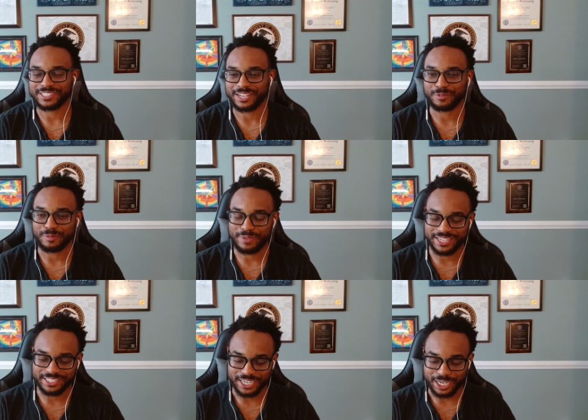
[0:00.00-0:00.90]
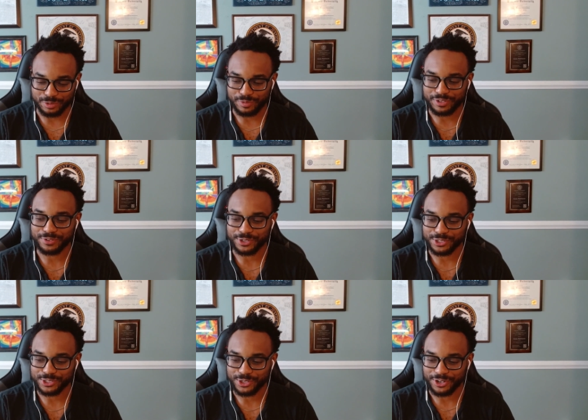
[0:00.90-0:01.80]
like when me and Josh when we
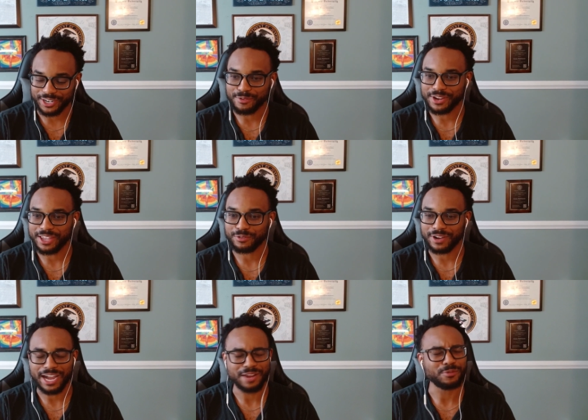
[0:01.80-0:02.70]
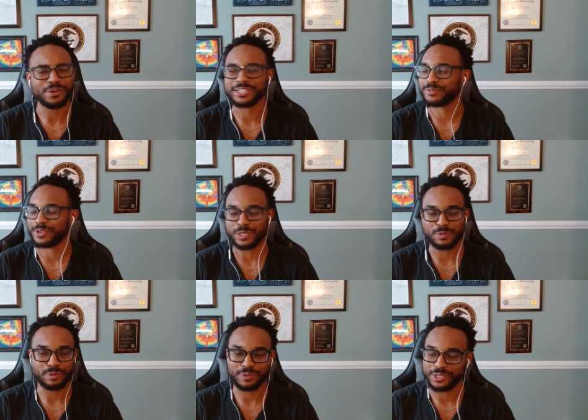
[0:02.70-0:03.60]
first started, I would if I wish if we
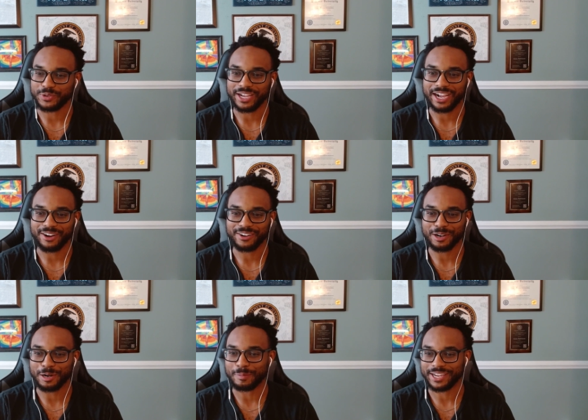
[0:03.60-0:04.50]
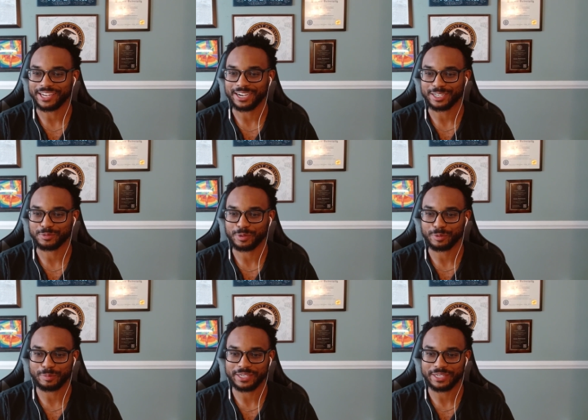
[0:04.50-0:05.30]
knew what we knew now. Oh my gosh, we would